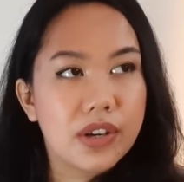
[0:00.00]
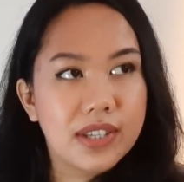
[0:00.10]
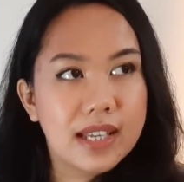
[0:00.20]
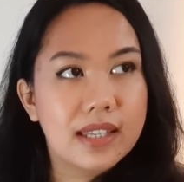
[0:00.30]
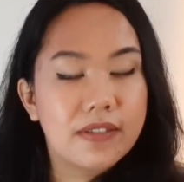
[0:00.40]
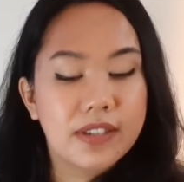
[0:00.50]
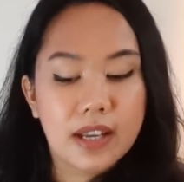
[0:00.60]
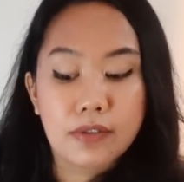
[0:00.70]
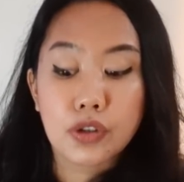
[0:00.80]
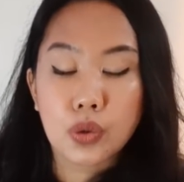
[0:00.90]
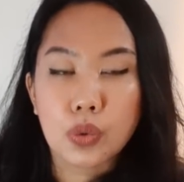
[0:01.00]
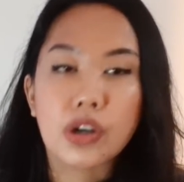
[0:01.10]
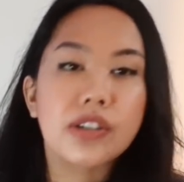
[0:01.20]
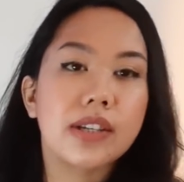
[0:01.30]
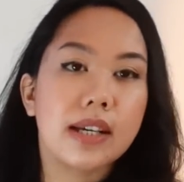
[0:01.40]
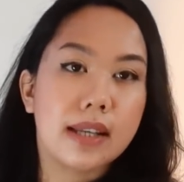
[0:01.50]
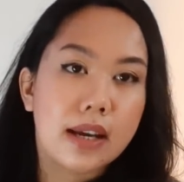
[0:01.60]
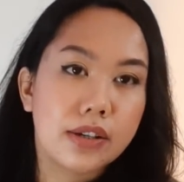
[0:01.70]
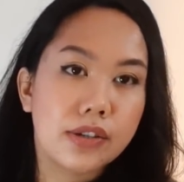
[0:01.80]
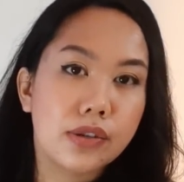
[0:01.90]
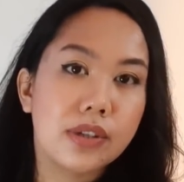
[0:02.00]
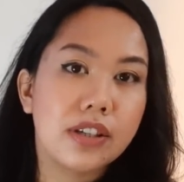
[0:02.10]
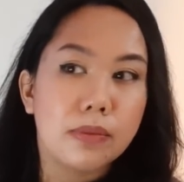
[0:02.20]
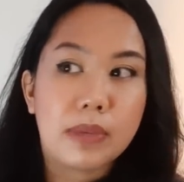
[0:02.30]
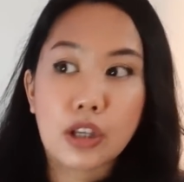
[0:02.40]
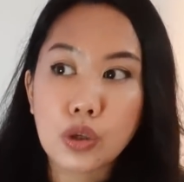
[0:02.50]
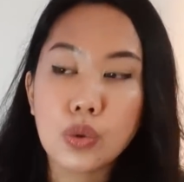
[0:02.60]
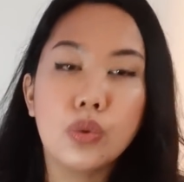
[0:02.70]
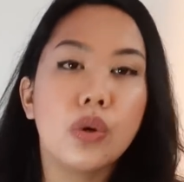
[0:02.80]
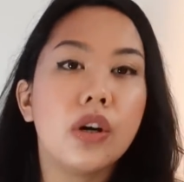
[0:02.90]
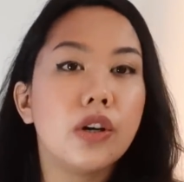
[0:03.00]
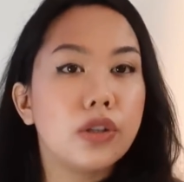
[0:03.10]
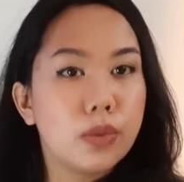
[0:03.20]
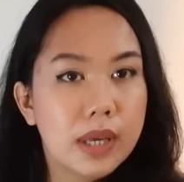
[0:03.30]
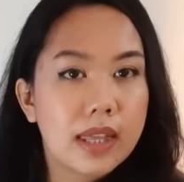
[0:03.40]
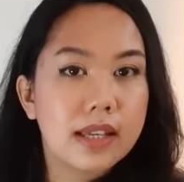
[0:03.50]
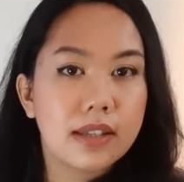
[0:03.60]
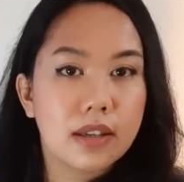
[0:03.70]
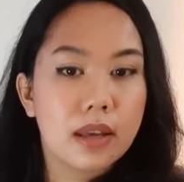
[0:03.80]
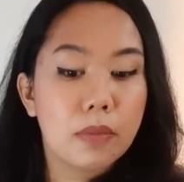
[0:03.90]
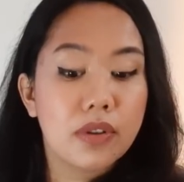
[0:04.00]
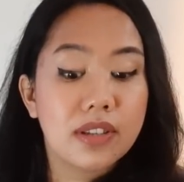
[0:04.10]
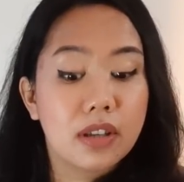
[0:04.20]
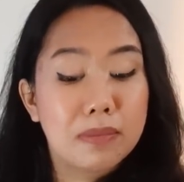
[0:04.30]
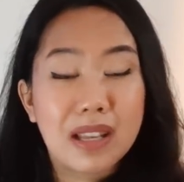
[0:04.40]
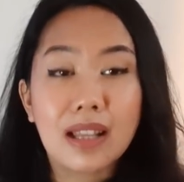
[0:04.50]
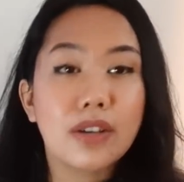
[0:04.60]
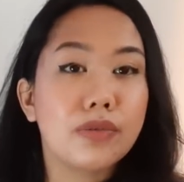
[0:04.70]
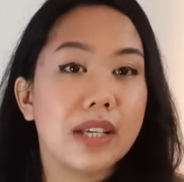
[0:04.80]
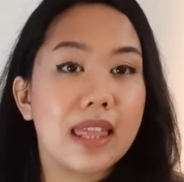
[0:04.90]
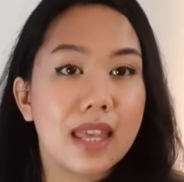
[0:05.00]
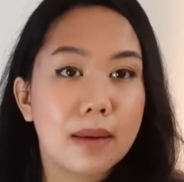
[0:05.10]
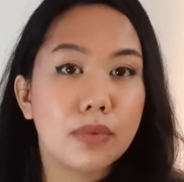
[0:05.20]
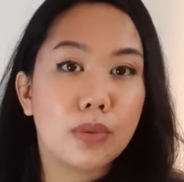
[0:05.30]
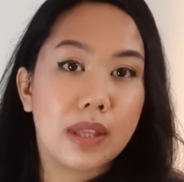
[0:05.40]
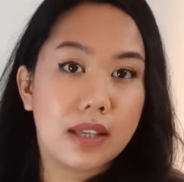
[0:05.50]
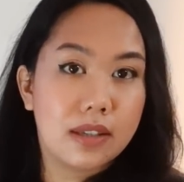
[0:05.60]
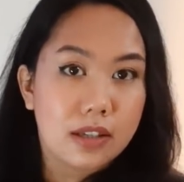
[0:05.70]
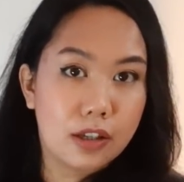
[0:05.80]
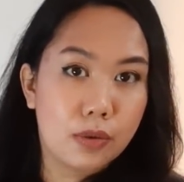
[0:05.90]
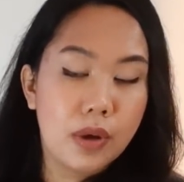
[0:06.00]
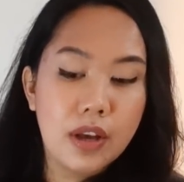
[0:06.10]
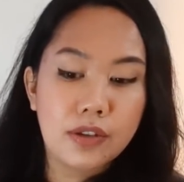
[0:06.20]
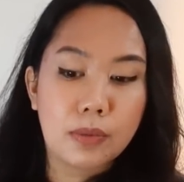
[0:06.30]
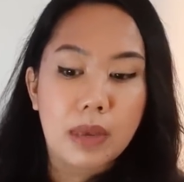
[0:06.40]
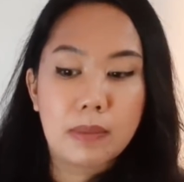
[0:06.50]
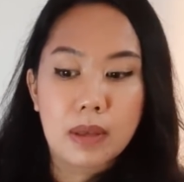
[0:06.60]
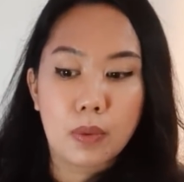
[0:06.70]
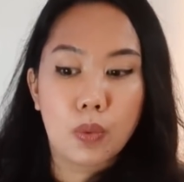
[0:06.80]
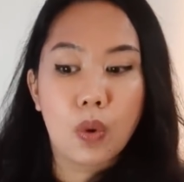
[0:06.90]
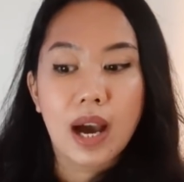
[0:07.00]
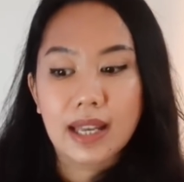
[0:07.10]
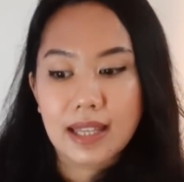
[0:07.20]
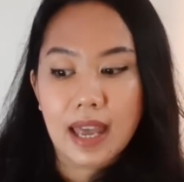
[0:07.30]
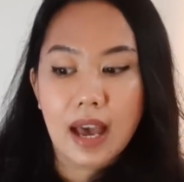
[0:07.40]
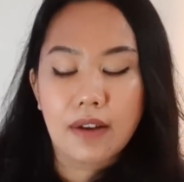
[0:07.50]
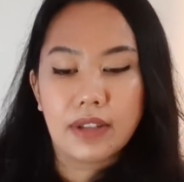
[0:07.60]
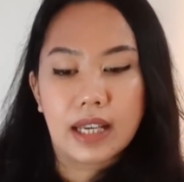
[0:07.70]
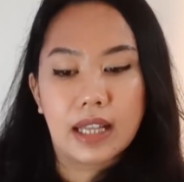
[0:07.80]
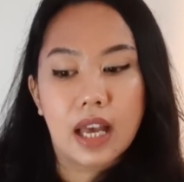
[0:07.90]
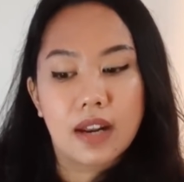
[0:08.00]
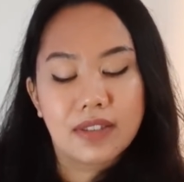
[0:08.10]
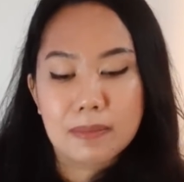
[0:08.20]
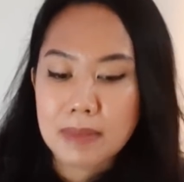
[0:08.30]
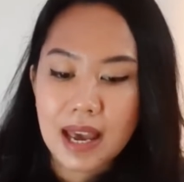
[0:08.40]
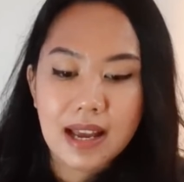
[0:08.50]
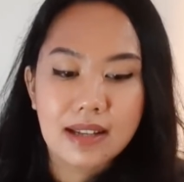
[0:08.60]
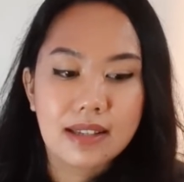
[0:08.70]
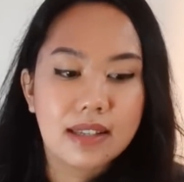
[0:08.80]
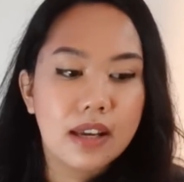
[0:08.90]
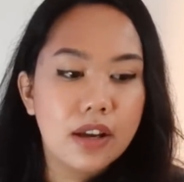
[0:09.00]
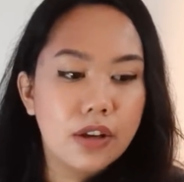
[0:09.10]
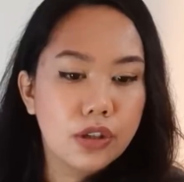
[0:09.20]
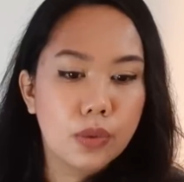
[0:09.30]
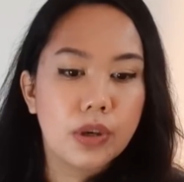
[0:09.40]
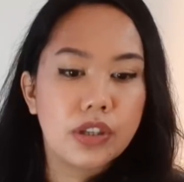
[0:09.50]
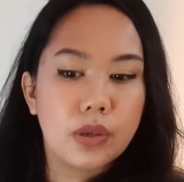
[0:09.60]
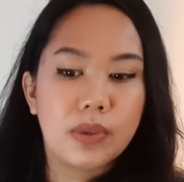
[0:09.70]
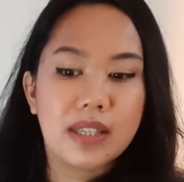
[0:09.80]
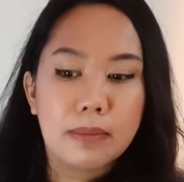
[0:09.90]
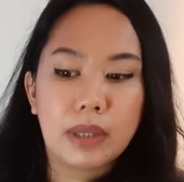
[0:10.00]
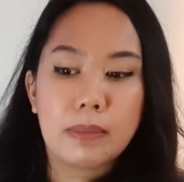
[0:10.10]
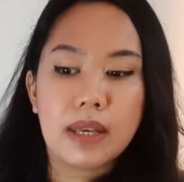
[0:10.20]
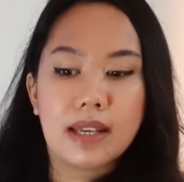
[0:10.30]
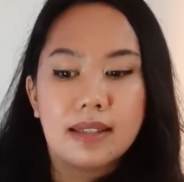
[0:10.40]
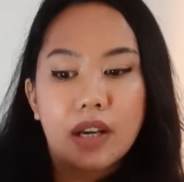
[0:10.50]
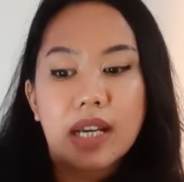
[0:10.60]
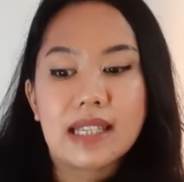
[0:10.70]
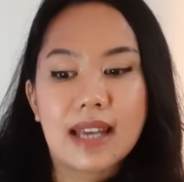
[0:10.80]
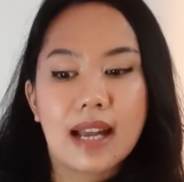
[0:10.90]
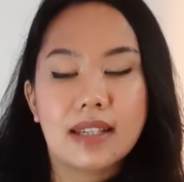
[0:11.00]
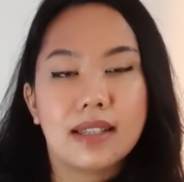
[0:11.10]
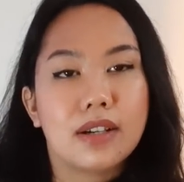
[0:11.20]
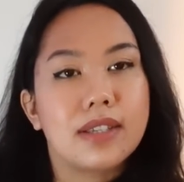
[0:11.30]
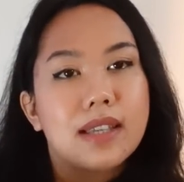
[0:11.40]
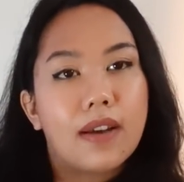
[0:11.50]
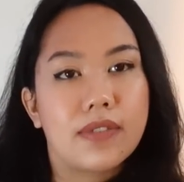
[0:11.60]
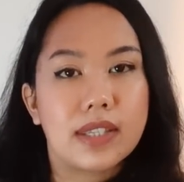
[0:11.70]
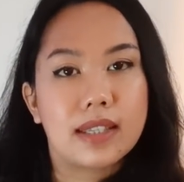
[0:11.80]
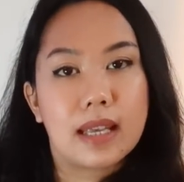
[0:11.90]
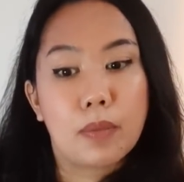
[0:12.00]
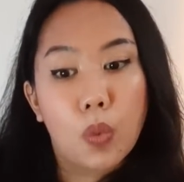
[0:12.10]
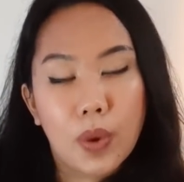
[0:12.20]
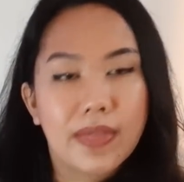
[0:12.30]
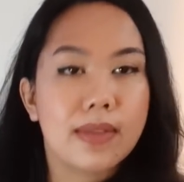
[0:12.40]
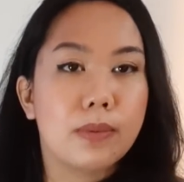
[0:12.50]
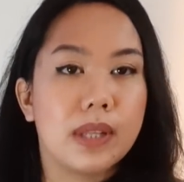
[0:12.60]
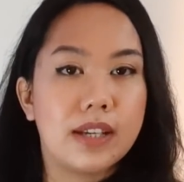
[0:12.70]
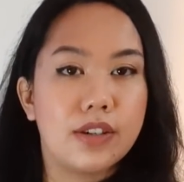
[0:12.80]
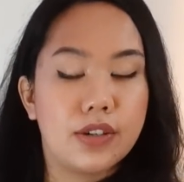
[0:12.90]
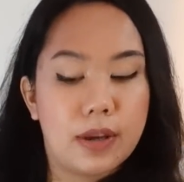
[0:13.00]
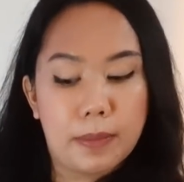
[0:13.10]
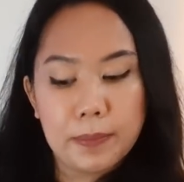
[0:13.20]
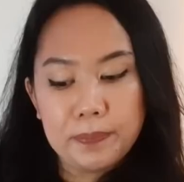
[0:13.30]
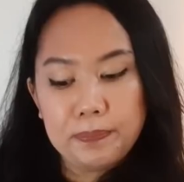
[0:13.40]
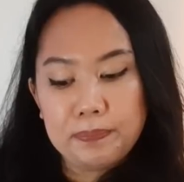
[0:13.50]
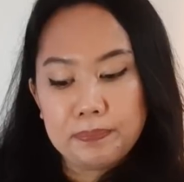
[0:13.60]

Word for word: or their sense of selves towards the connection. So this could be you doing this to them, or this could be literally them doing this to you. So maybe why they have like a lot of demands towards you is simply because they're attaching their self-esteem with the relationship.